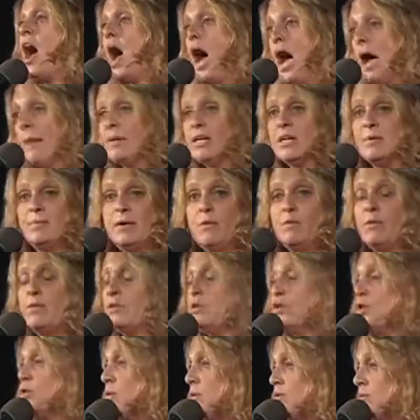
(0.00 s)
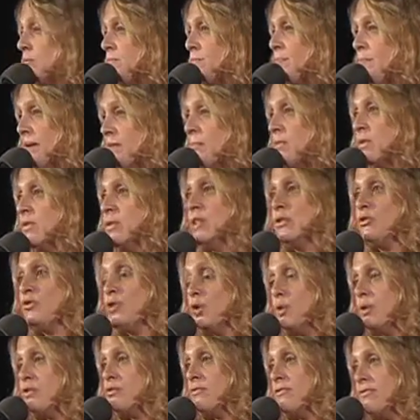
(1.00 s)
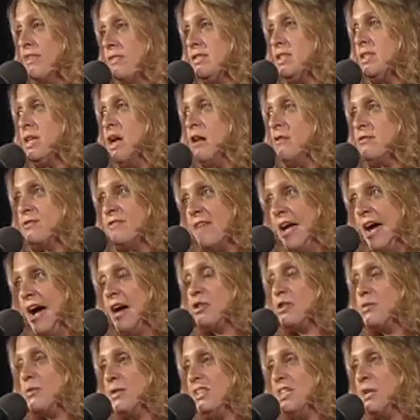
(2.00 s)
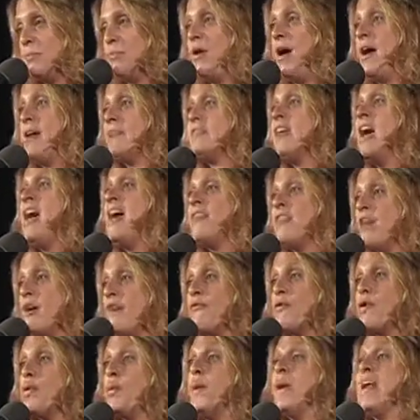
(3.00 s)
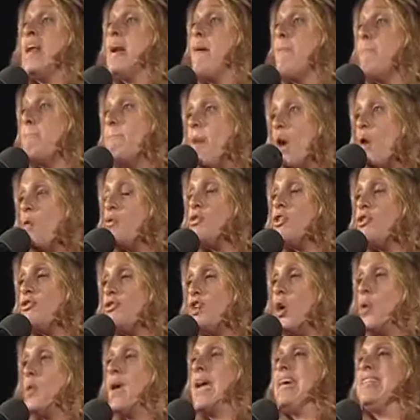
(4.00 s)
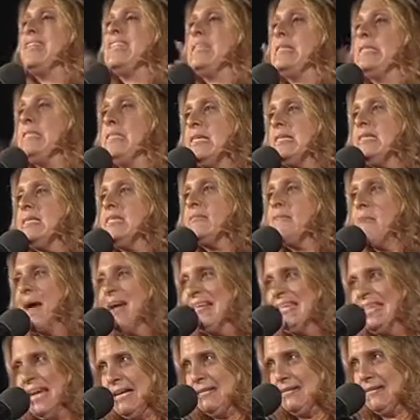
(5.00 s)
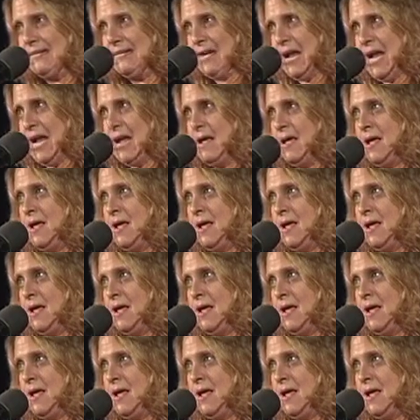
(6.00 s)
I'm going to bid within $250 of the actually to price, therefore winning both showcases. This is my destiny.